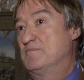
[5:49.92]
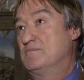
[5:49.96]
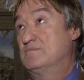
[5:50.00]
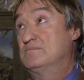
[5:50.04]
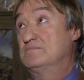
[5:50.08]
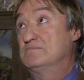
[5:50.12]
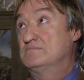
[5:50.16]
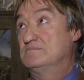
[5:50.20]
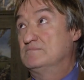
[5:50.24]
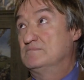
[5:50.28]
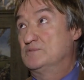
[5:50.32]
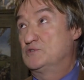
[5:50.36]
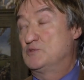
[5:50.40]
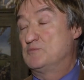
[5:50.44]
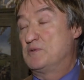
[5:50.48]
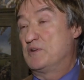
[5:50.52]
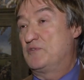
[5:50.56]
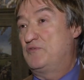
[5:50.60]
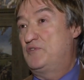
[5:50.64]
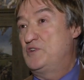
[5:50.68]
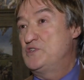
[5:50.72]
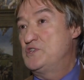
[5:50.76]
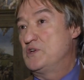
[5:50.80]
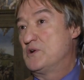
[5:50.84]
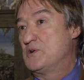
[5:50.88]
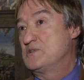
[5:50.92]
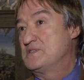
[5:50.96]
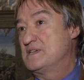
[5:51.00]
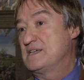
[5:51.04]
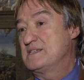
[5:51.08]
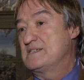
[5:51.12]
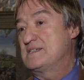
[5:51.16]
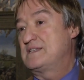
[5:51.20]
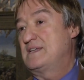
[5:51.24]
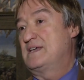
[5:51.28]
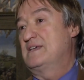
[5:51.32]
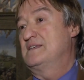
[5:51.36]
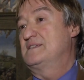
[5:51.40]
of the things that made
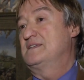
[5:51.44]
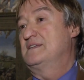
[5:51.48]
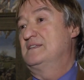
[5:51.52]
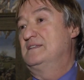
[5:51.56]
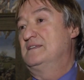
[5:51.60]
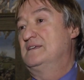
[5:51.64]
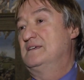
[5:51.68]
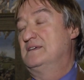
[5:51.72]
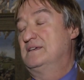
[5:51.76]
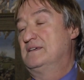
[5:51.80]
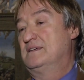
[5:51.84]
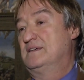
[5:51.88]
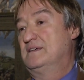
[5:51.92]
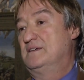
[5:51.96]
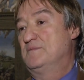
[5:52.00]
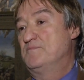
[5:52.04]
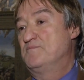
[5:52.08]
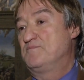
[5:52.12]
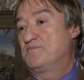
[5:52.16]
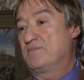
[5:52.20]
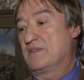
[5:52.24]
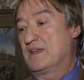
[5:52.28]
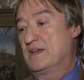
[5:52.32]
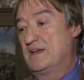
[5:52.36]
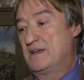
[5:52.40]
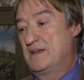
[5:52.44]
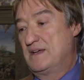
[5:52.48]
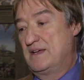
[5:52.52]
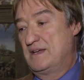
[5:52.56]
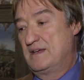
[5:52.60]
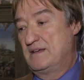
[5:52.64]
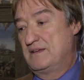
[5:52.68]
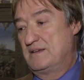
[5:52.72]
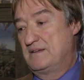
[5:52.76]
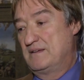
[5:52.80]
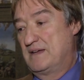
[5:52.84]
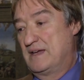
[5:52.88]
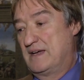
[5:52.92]
Michelangelo reluctant to accept this
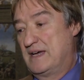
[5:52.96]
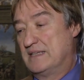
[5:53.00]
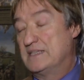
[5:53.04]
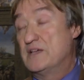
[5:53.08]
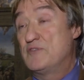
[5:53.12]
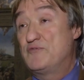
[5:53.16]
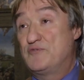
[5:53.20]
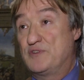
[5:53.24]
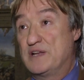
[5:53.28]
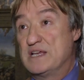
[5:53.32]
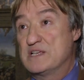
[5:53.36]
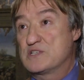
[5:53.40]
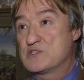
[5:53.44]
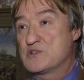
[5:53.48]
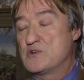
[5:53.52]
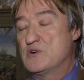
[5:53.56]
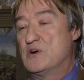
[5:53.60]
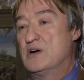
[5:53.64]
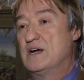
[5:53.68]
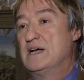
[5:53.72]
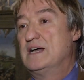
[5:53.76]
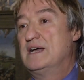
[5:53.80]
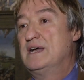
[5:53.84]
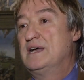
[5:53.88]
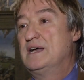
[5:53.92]
commission from Pope Julius